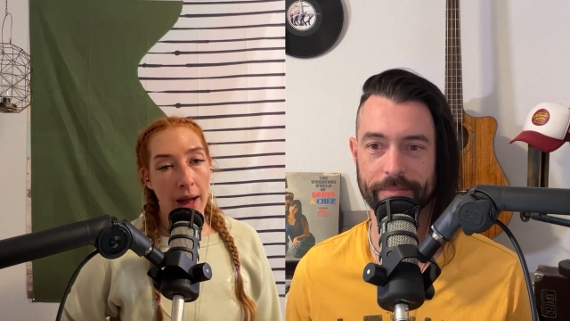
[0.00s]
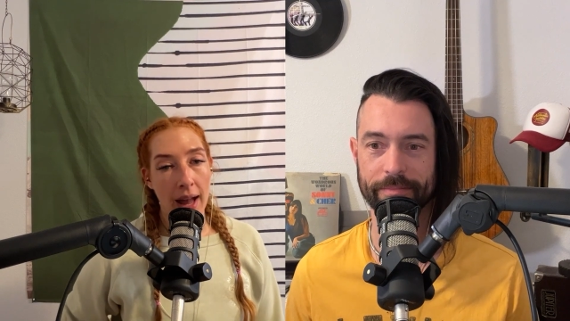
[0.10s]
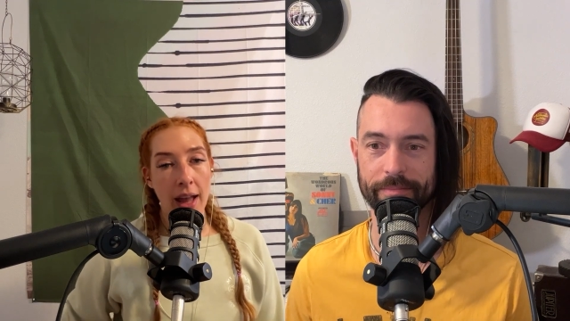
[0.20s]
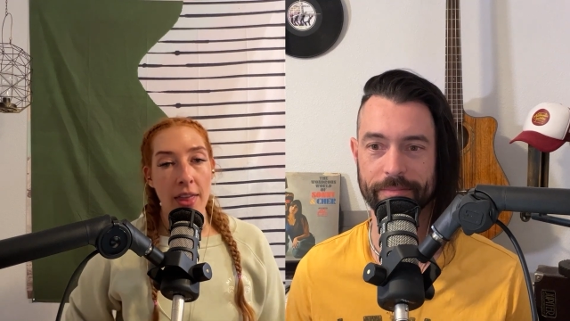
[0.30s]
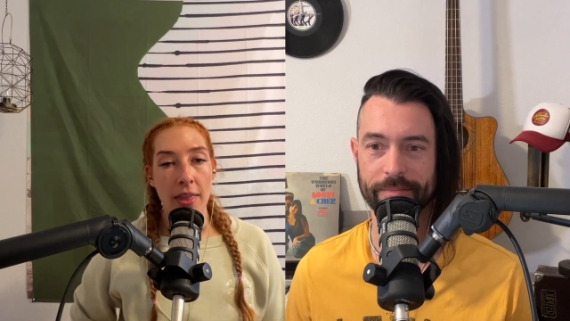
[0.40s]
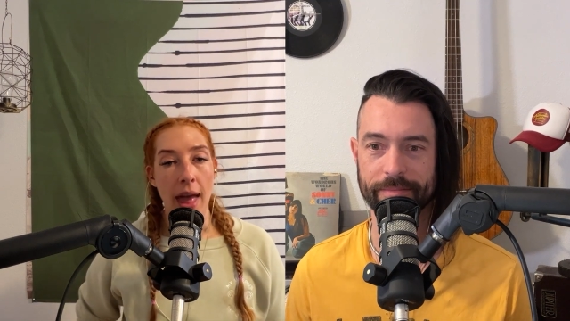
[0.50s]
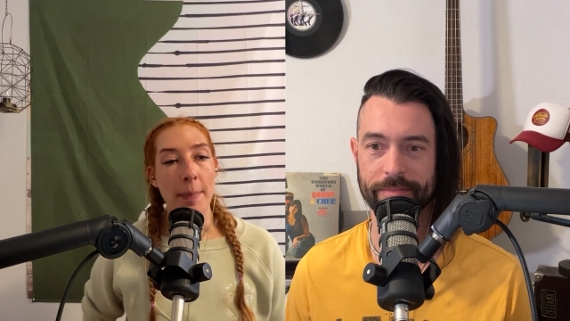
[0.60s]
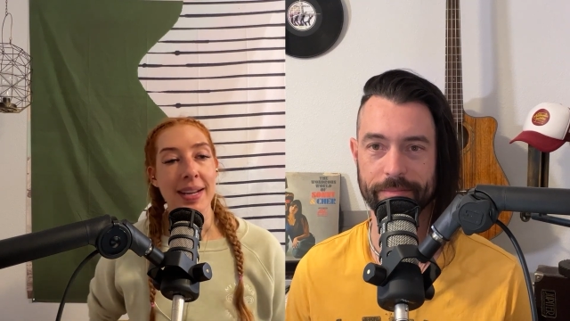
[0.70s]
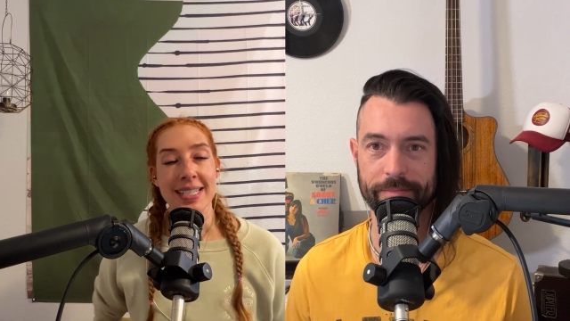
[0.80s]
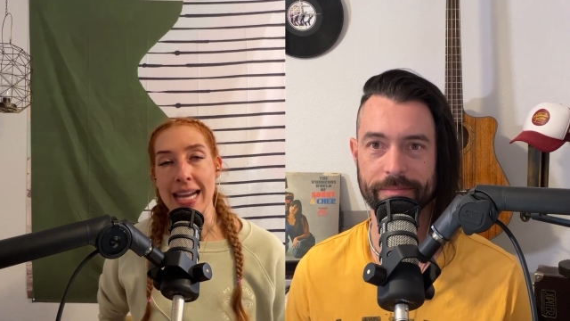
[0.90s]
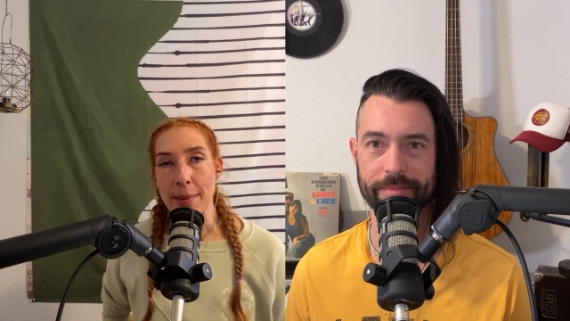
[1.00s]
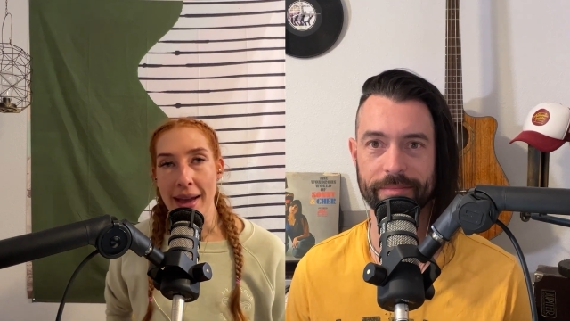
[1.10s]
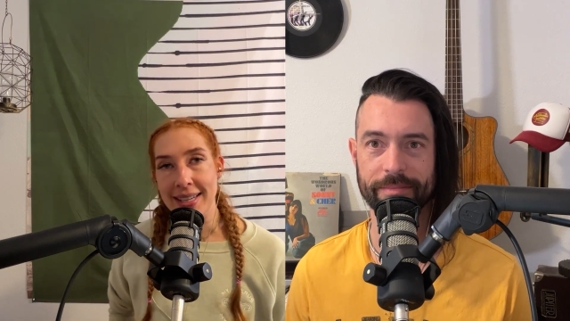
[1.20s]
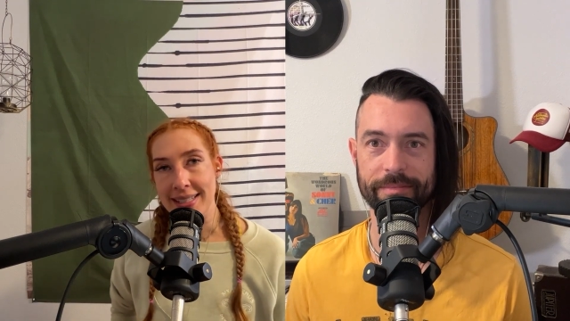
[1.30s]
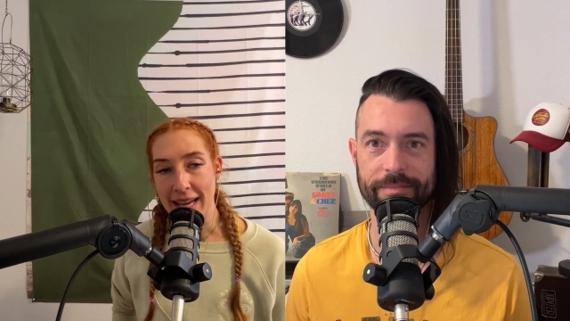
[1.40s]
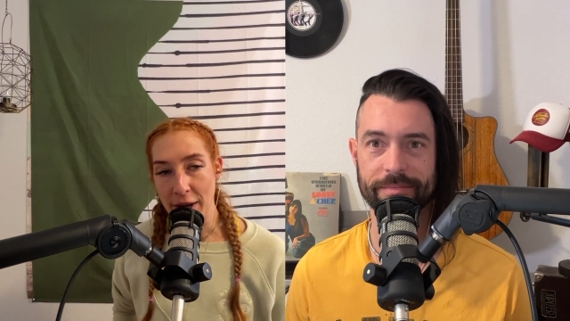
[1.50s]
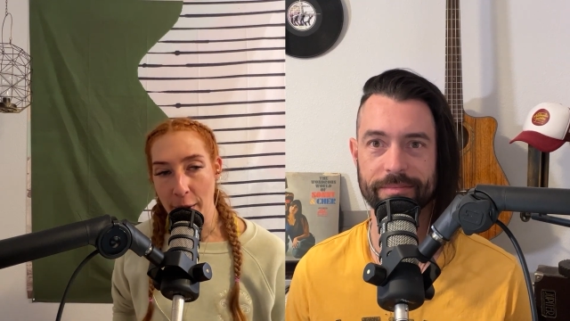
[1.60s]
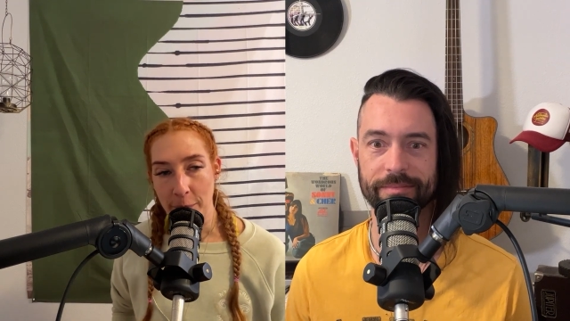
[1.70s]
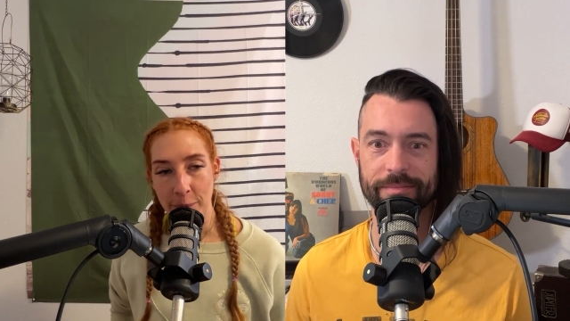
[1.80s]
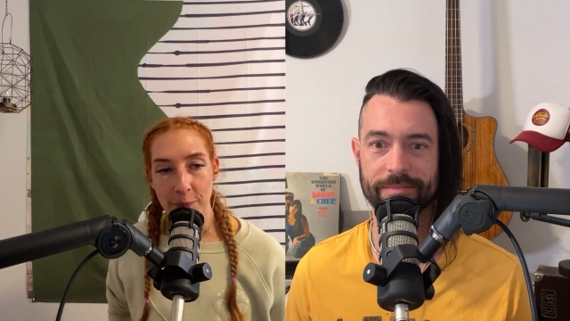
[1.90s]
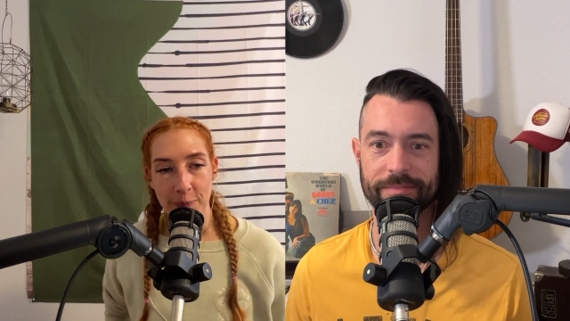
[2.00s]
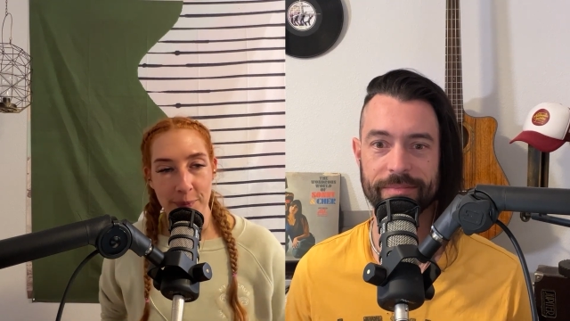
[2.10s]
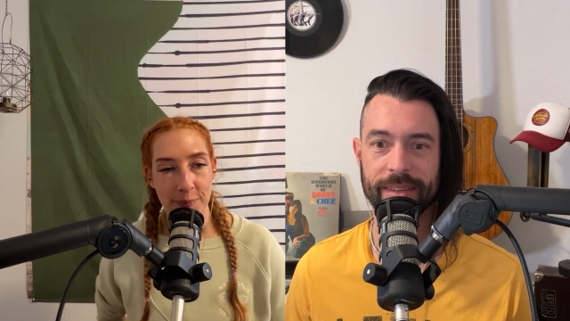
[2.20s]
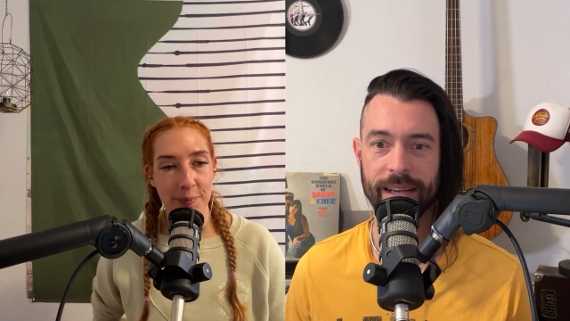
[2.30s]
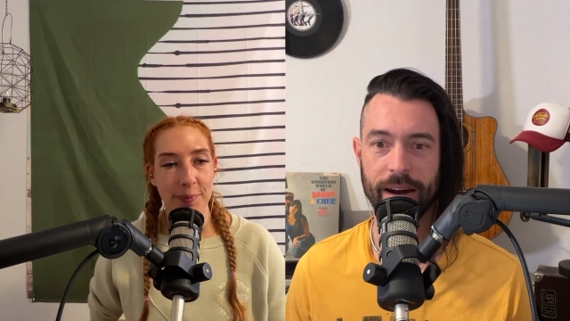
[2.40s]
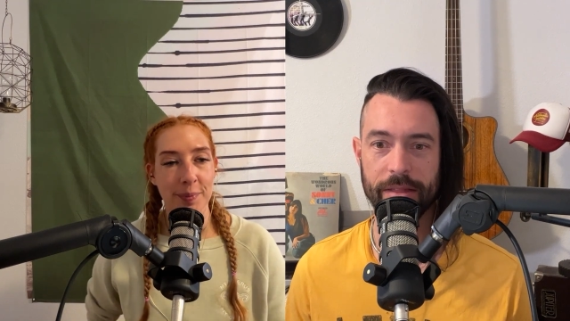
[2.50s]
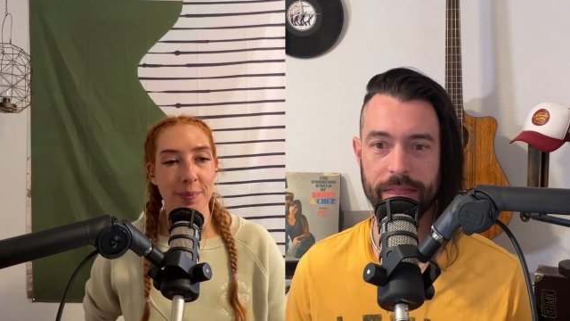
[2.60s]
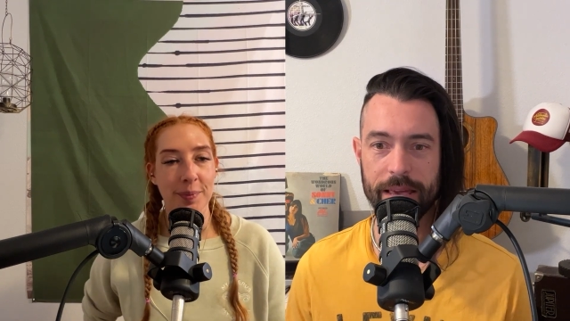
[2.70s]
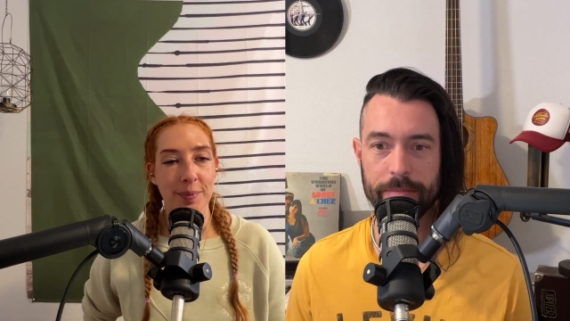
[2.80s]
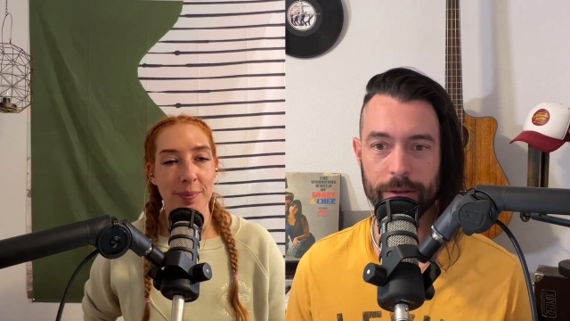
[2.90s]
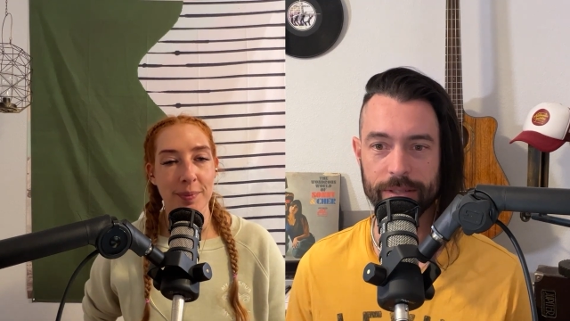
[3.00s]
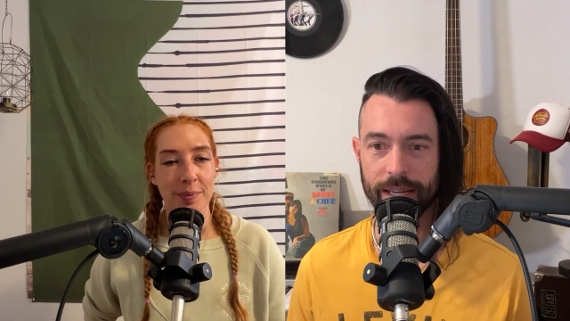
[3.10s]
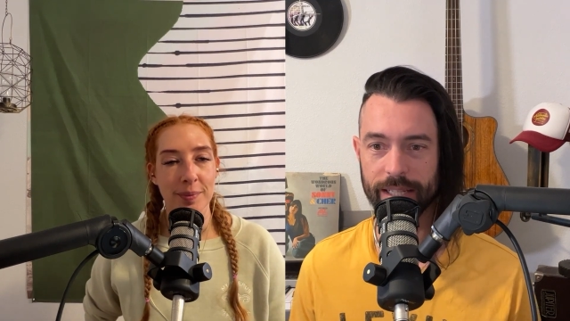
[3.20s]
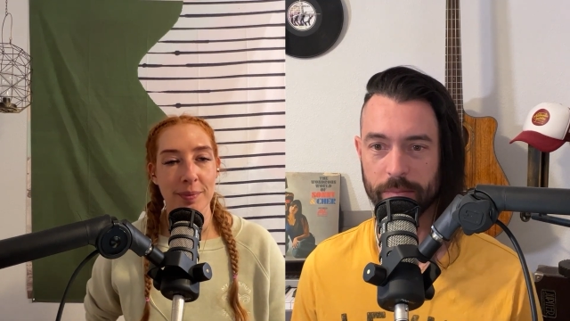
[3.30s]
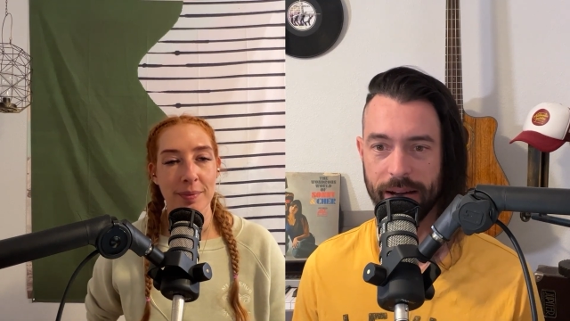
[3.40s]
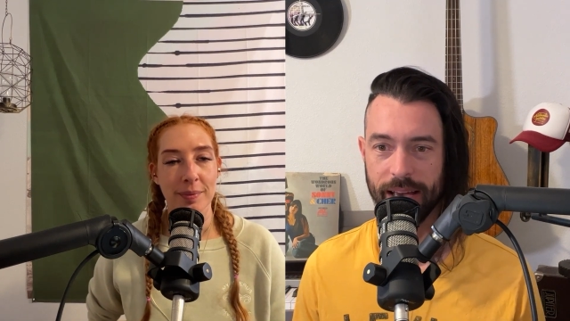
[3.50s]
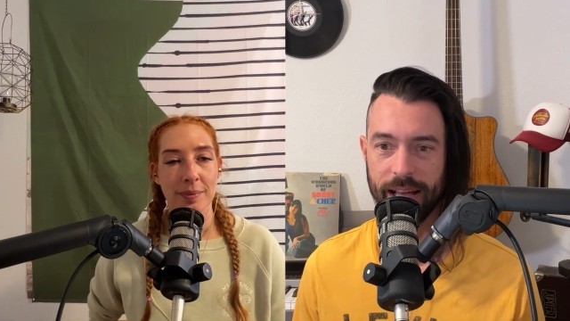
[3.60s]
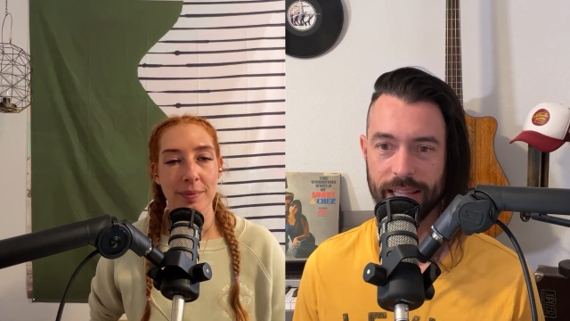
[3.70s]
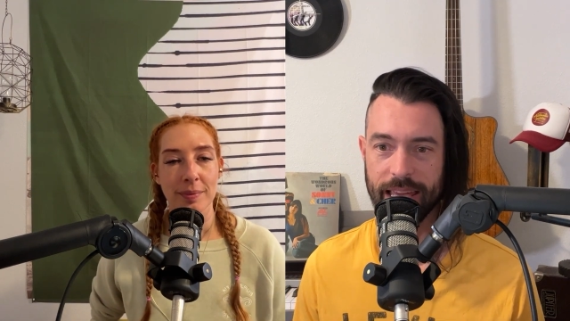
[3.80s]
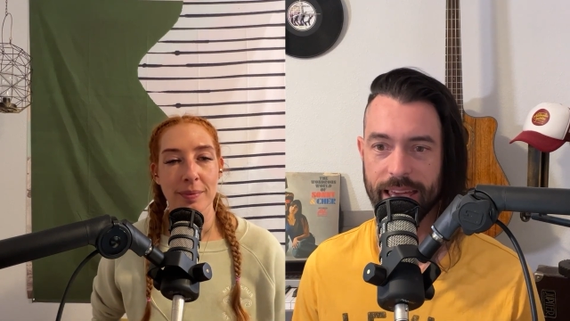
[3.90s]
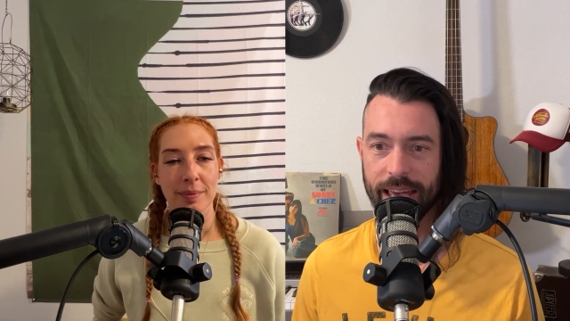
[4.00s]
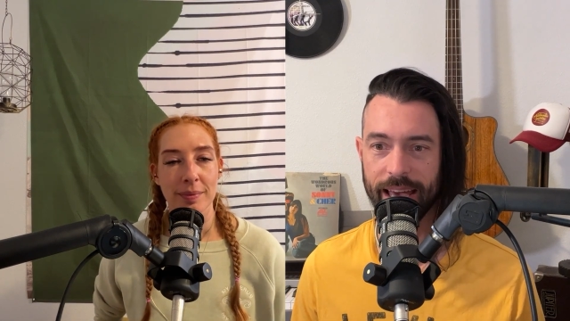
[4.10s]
Speaker 1: by the Epic team at Disenyo.
Speaker 2: Our theme music is by Ali